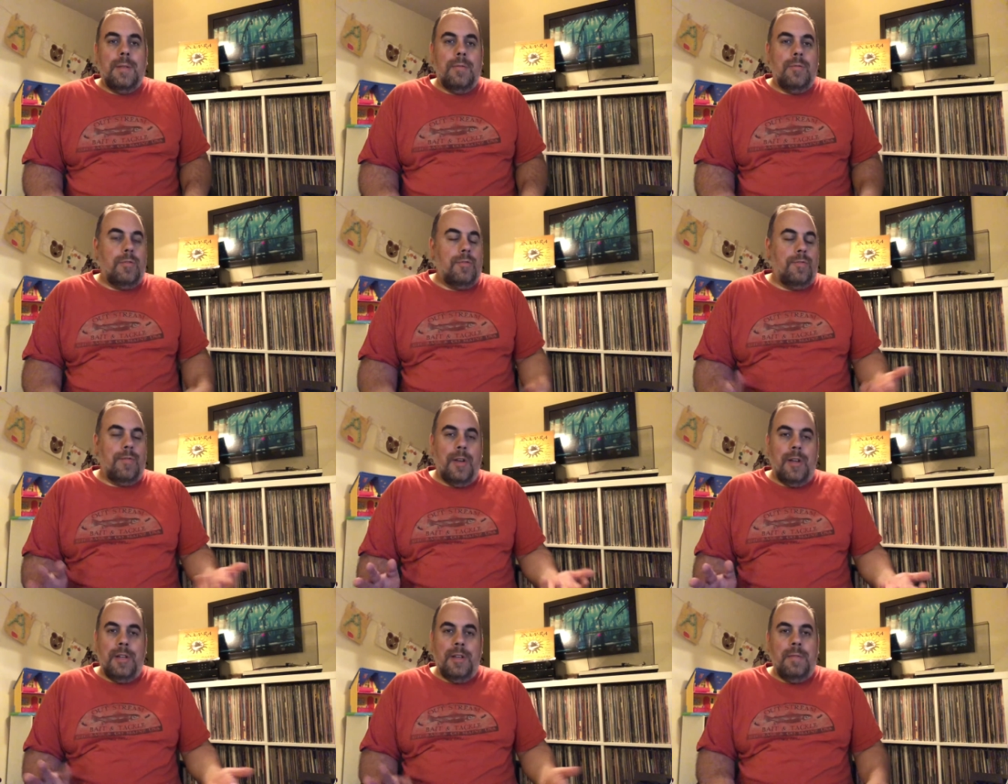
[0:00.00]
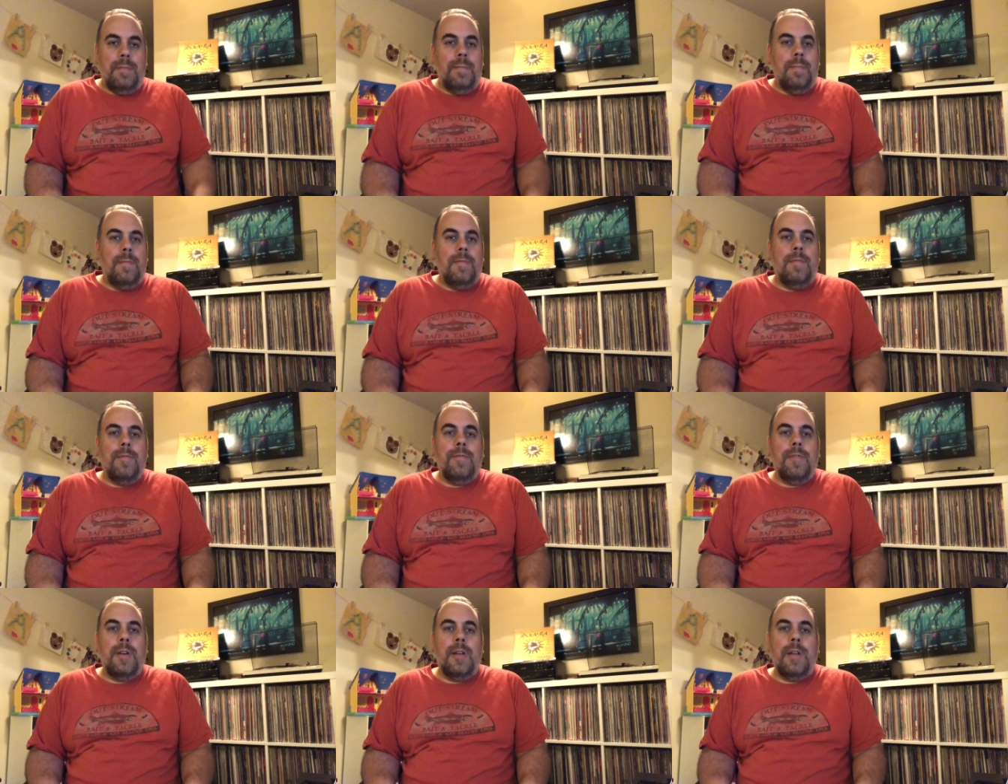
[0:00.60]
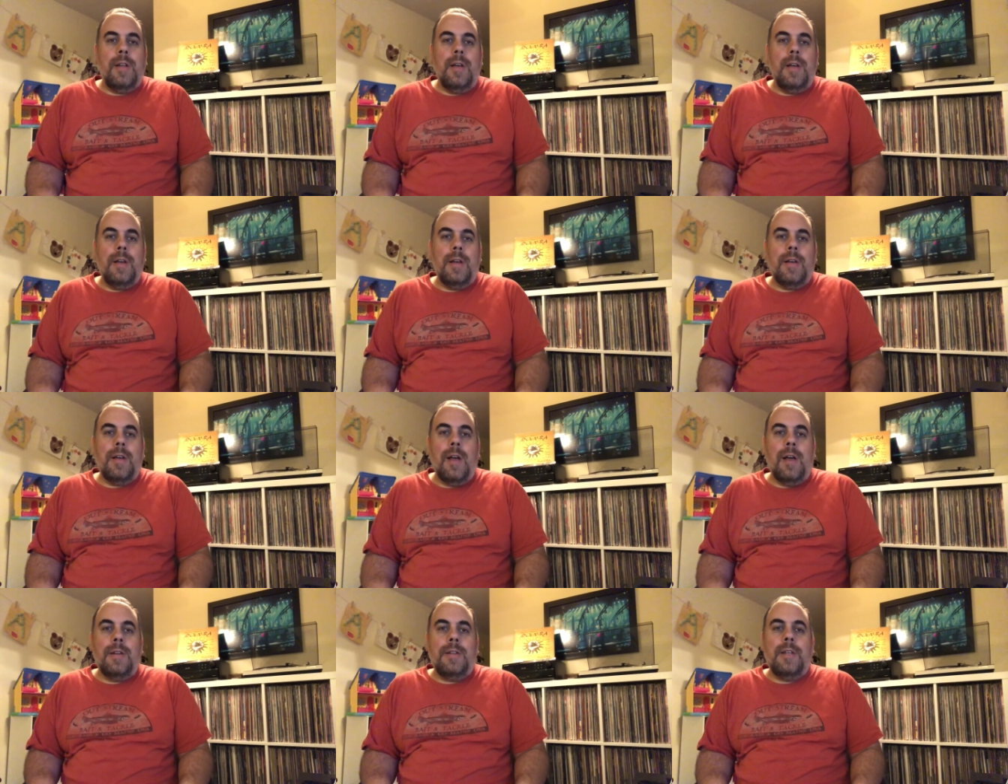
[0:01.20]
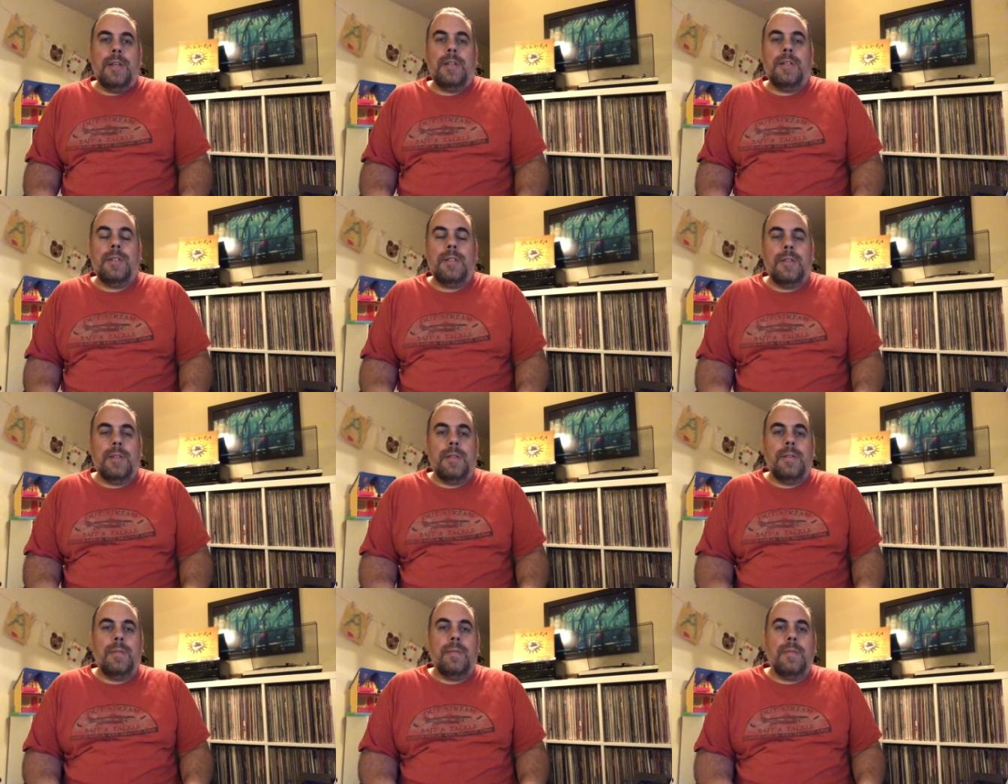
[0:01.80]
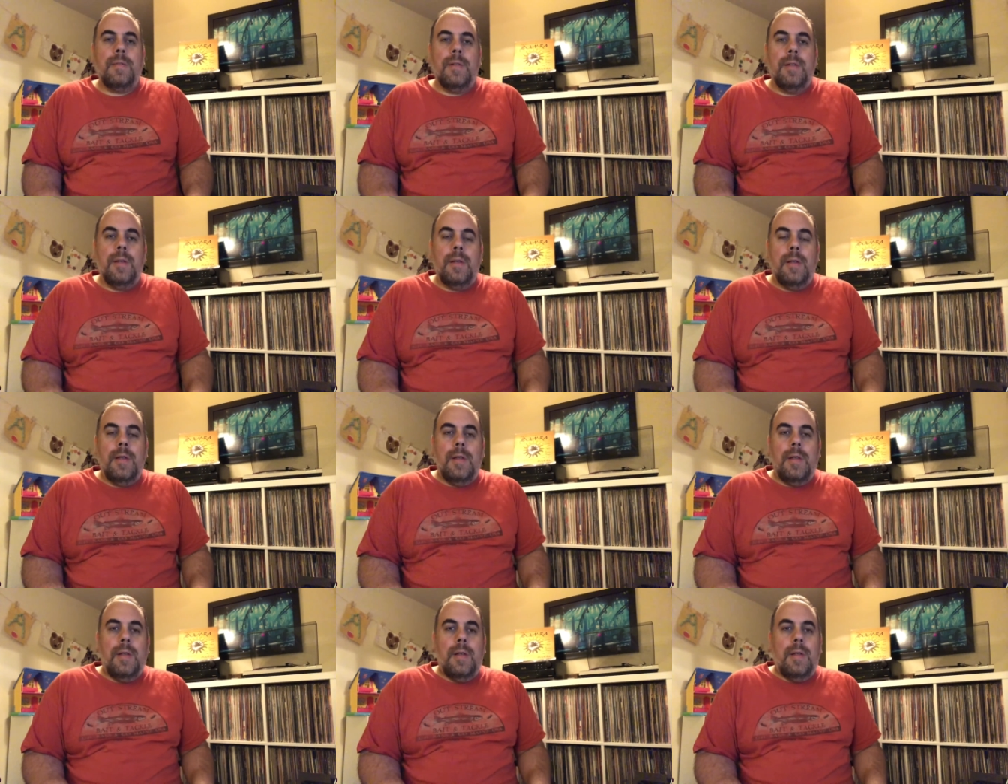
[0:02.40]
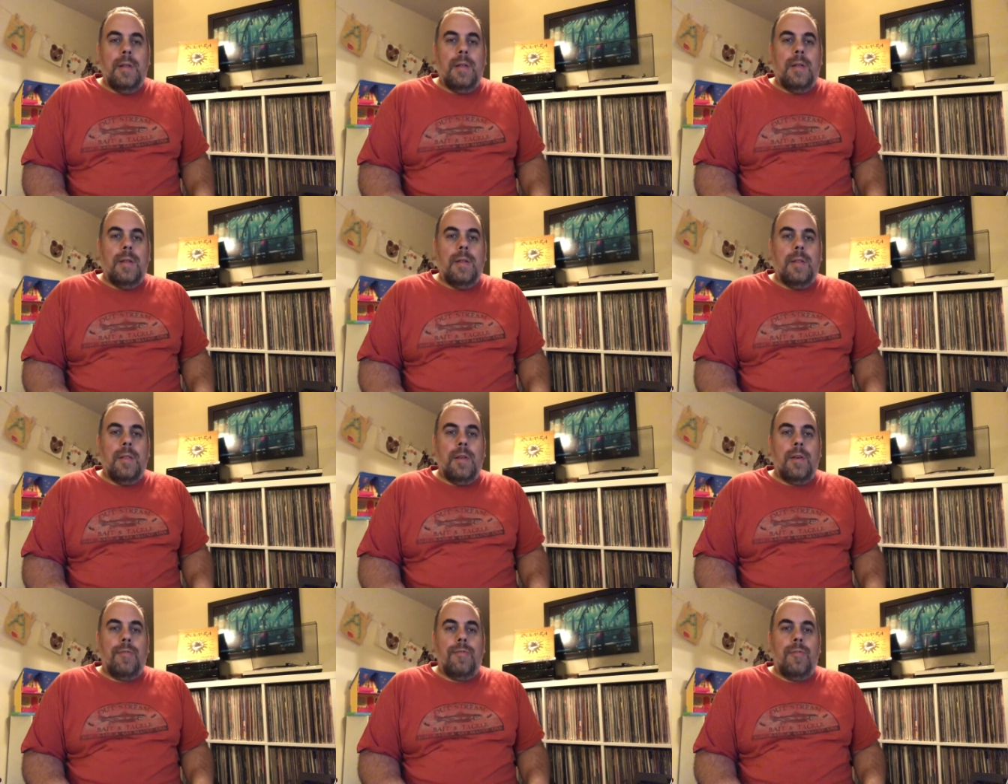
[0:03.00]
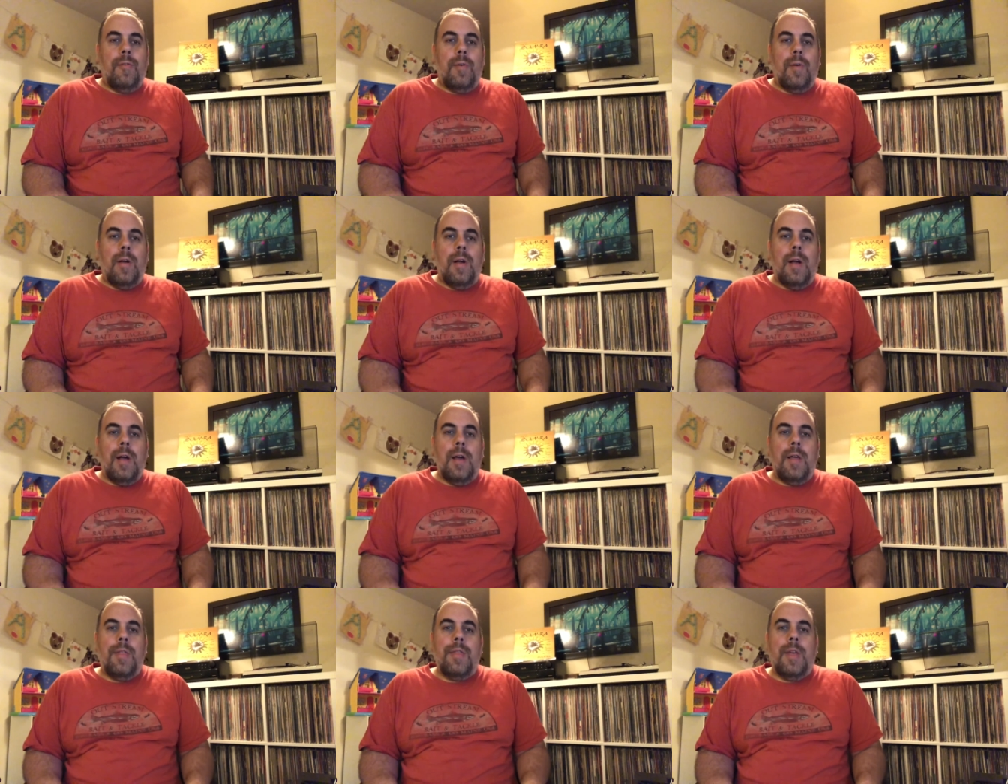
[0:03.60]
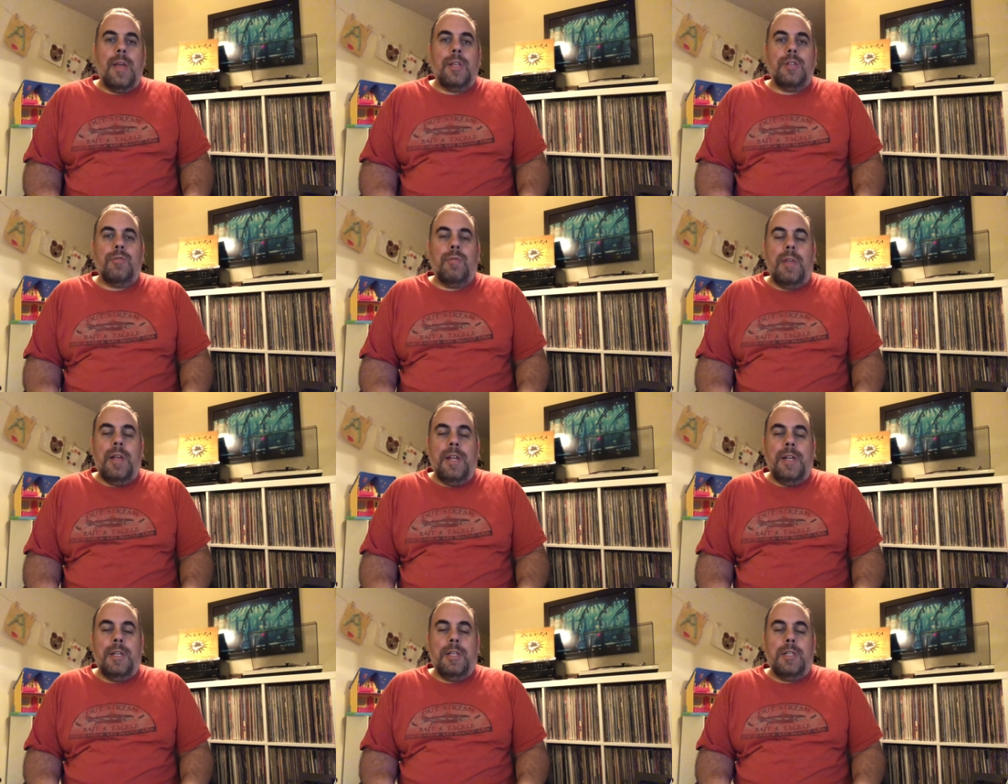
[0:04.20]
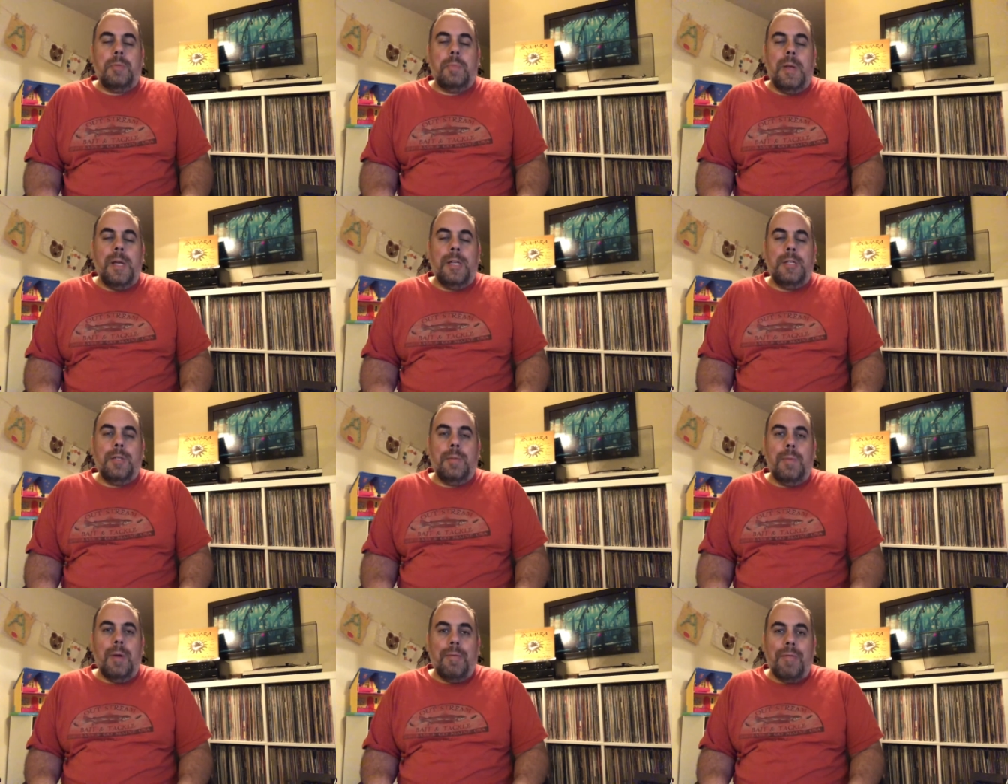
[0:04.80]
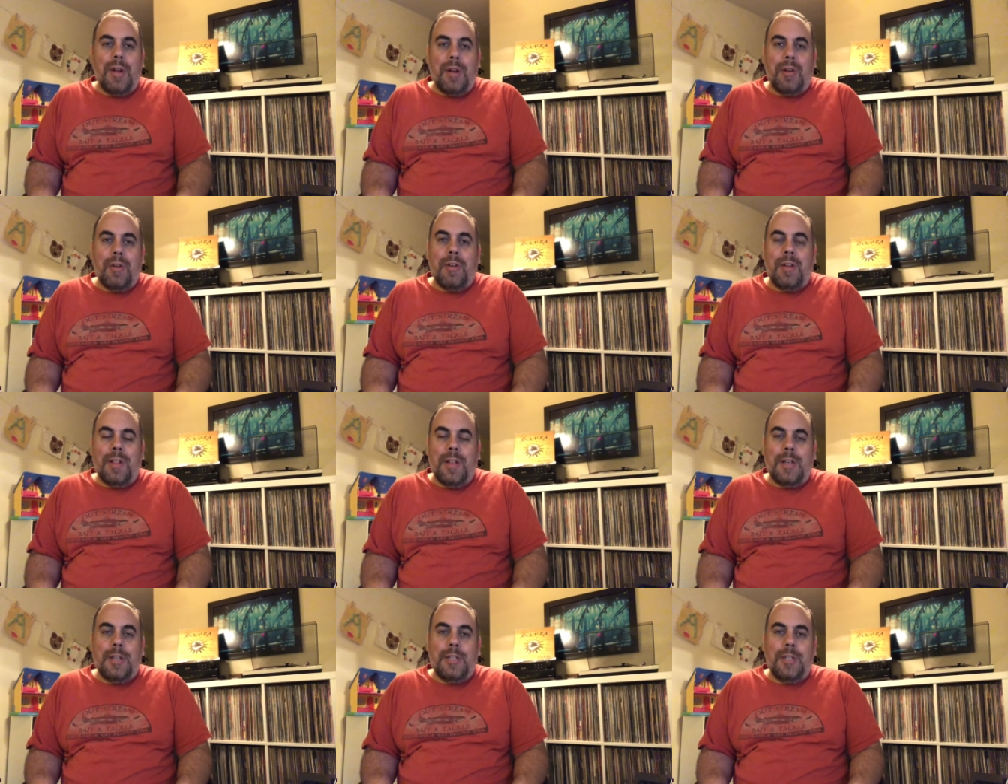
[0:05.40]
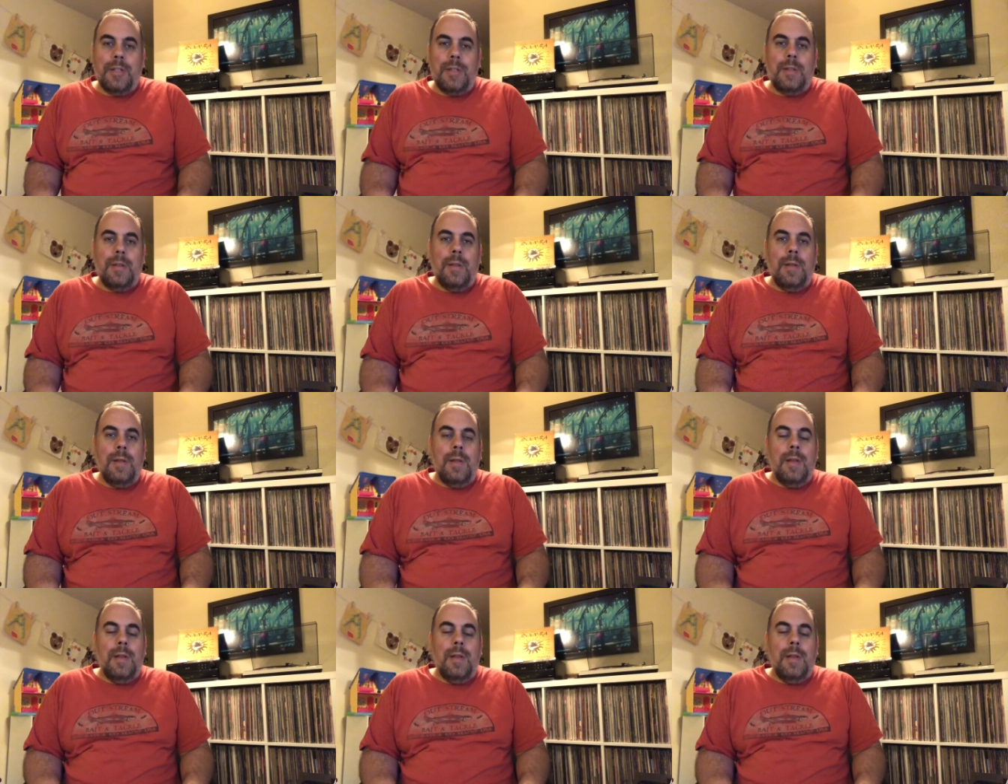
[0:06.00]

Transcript: was fun, fun uh, contest to look for uh, things related to space in my record collection.